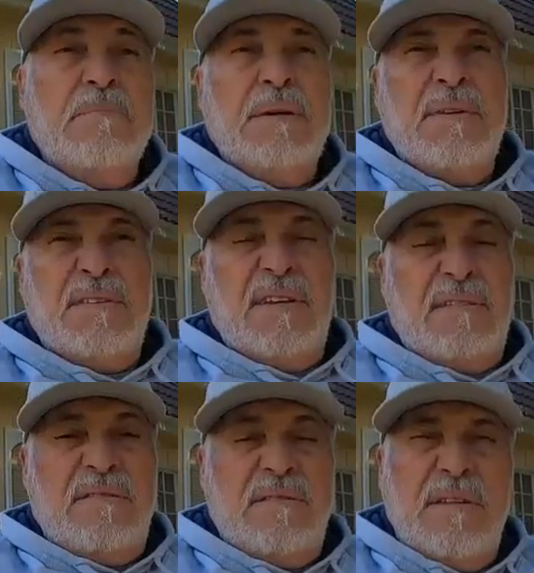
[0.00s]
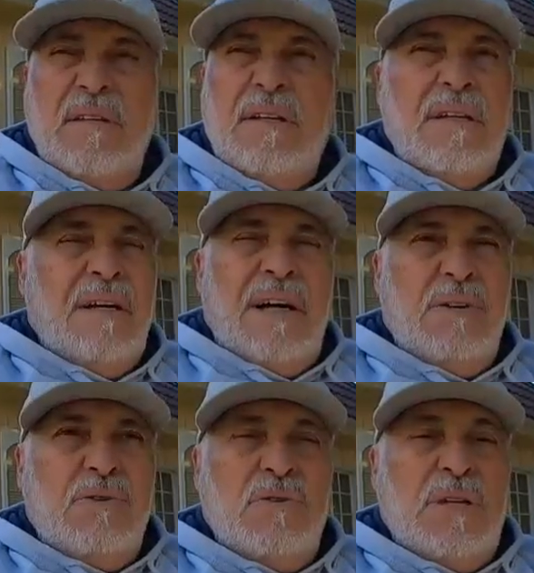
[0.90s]
maybe 6. I
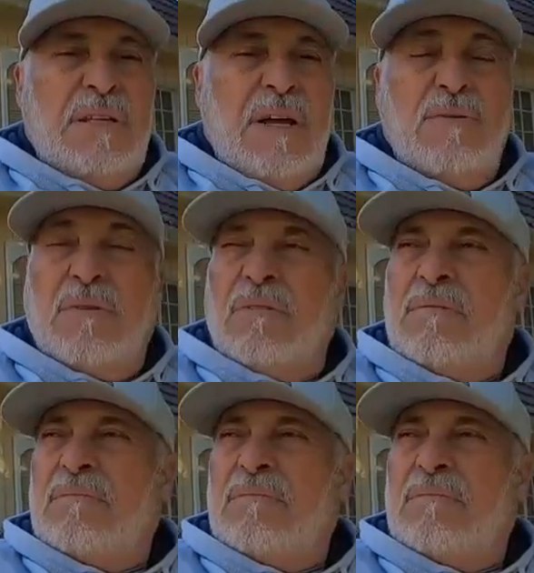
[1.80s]
don't shoot 1,000.